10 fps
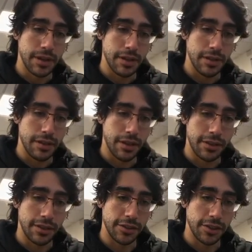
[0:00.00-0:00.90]
This
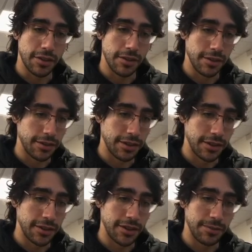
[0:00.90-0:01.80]
is called
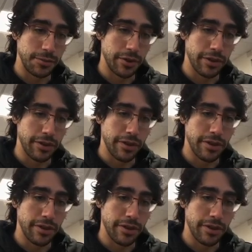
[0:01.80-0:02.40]
zipWidth.